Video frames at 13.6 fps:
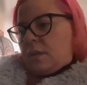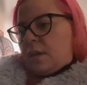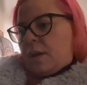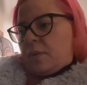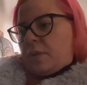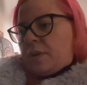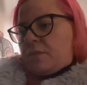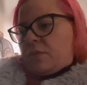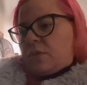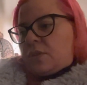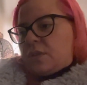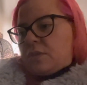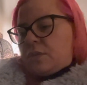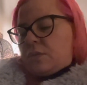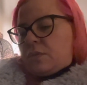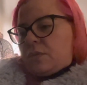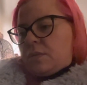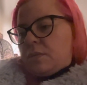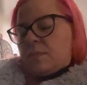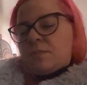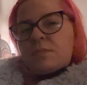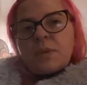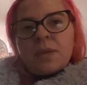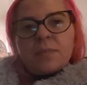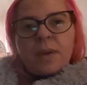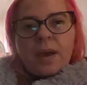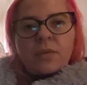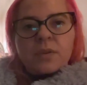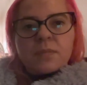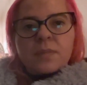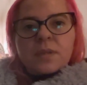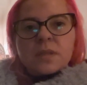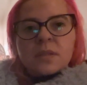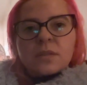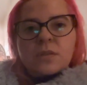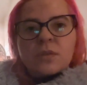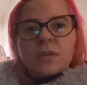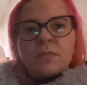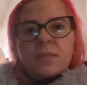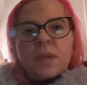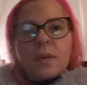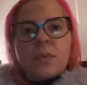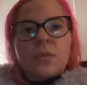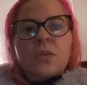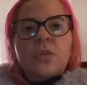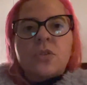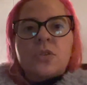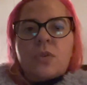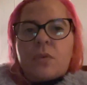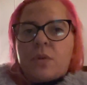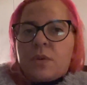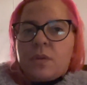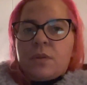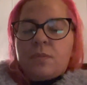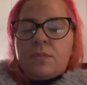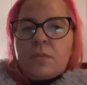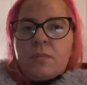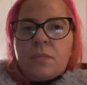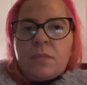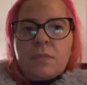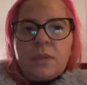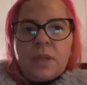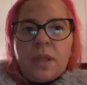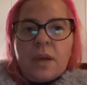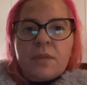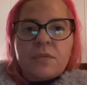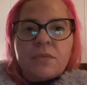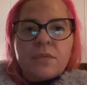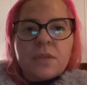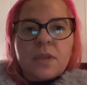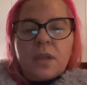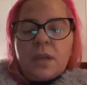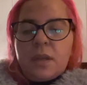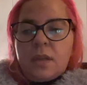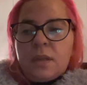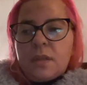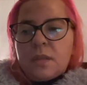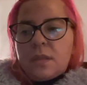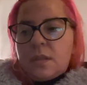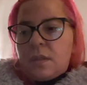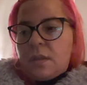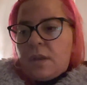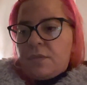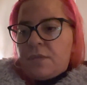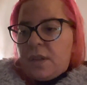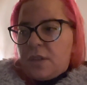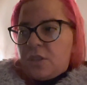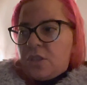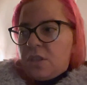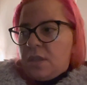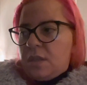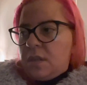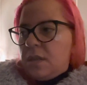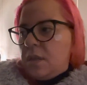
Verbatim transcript: I'm grateful to be back with my sister and be able to show her mm, love and affection